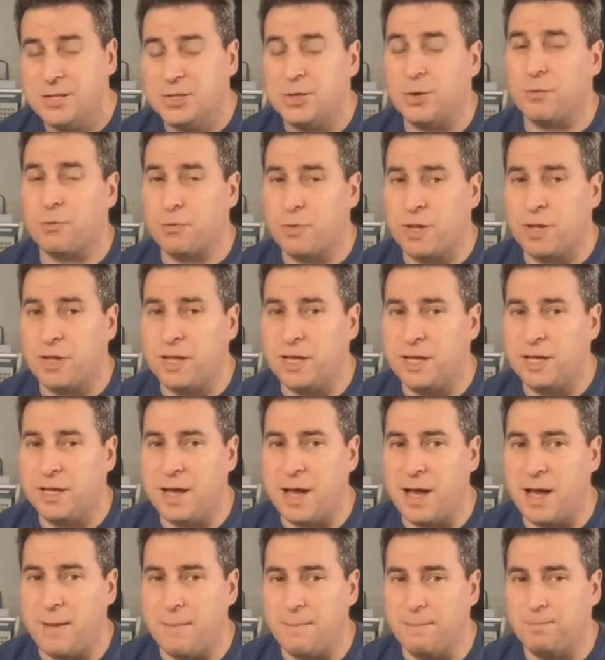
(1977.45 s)
So
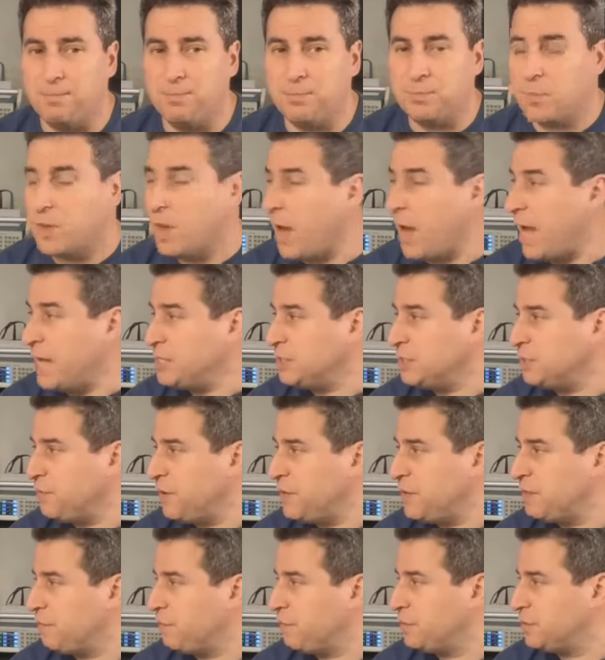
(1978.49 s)
really, um, I
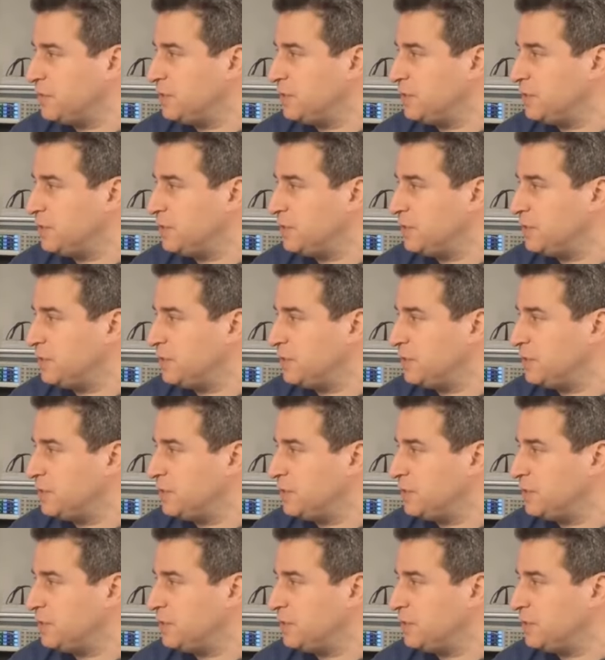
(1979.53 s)
just find the